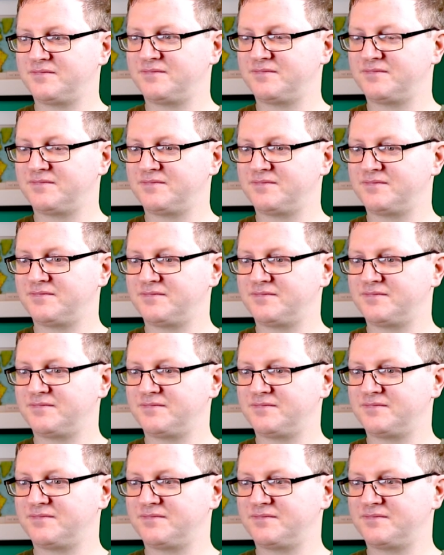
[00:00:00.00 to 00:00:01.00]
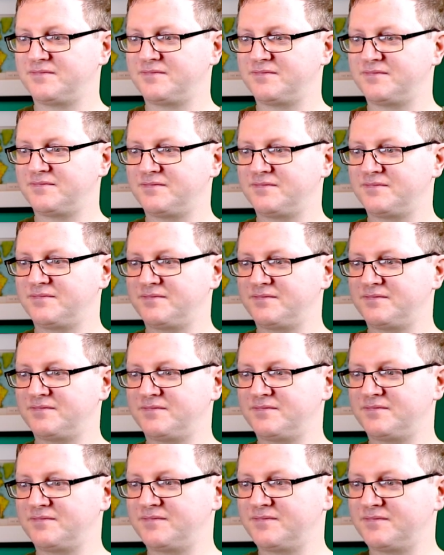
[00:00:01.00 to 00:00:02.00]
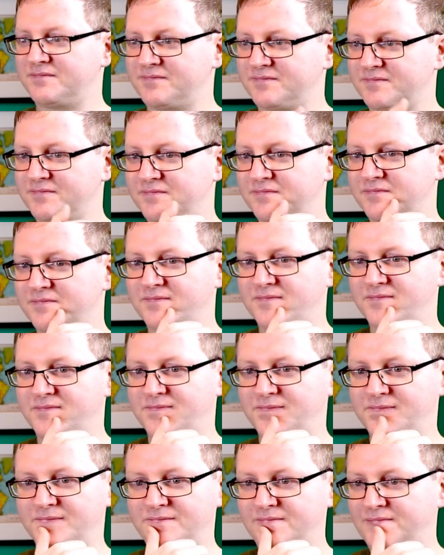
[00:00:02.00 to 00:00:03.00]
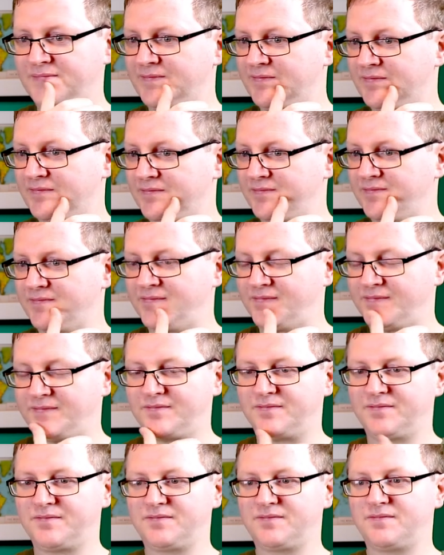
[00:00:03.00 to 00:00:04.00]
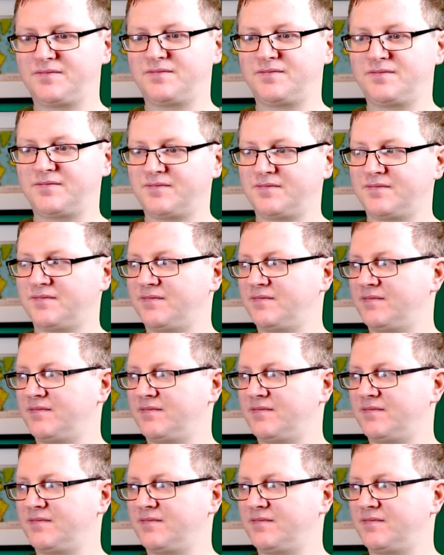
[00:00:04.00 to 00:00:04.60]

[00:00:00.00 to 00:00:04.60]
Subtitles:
The person shown says nothing.